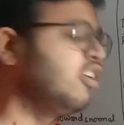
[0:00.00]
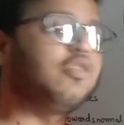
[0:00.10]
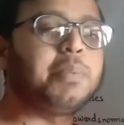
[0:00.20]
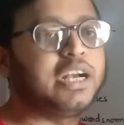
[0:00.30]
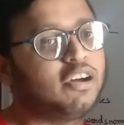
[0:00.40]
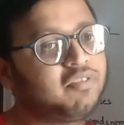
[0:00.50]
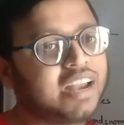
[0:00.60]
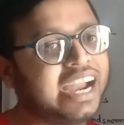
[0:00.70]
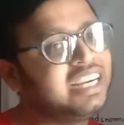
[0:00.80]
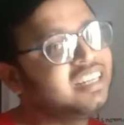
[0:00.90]
speed of
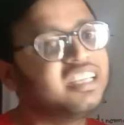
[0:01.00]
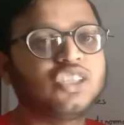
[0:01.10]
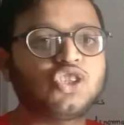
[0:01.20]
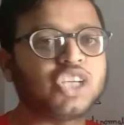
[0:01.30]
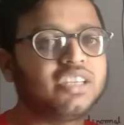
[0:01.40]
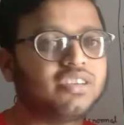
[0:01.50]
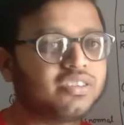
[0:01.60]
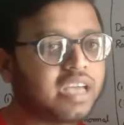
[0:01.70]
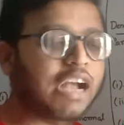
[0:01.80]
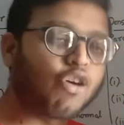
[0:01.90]
light
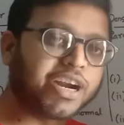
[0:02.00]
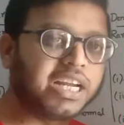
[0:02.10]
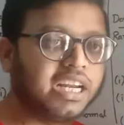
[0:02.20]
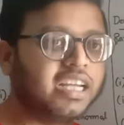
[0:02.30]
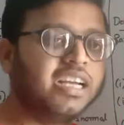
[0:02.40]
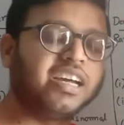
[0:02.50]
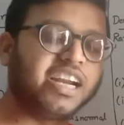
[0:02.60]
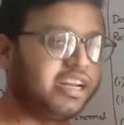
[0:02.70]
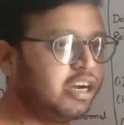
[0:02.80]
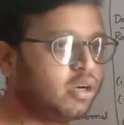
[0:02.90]
changes accordingly.
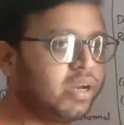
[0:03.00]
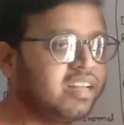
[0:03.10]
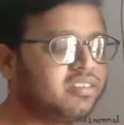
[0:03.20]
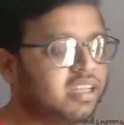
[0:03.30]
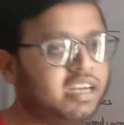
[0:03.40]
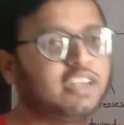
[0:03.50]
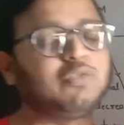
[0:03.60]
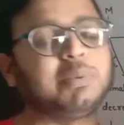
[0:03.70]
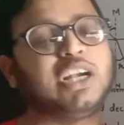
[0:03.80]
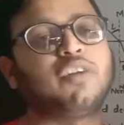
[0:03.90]
Rarer to denser,
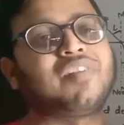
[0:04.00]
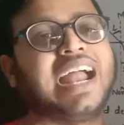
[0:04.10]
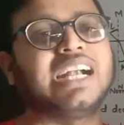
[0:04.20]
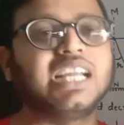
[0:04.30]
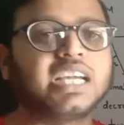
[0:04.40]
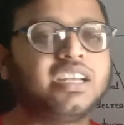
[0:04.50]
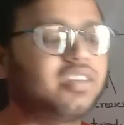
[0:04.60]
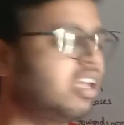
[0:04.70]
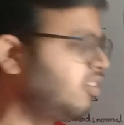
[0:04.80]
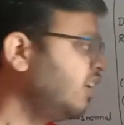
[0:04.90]
speed of light
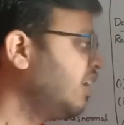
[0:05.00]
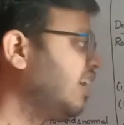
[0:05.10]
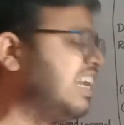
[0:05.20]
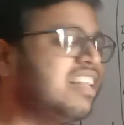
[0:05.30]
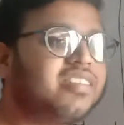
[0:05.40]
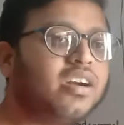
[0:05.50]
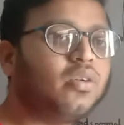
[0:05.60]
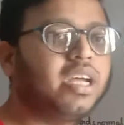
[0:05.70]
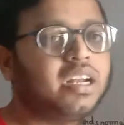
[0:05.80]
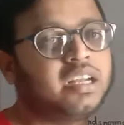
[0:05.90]
decreases. Denser
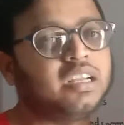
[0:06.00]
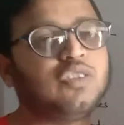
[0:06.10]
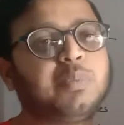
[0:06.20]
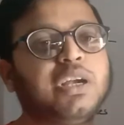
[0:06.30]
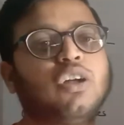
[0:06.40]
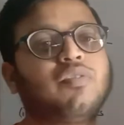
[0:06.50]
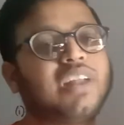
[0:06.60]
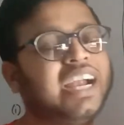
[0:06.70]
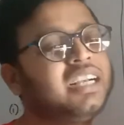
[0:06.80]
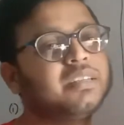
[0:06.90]
to rarer, speed of
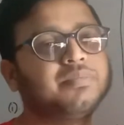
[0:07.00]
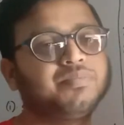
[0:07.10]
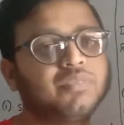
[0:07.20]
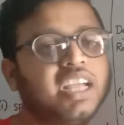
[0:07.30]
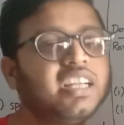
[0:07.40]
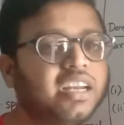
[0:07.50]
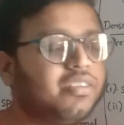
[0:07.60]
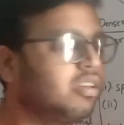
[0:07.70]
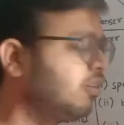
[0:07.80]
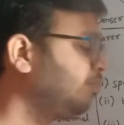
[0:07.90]
light
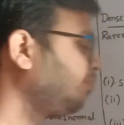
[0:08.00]
increases.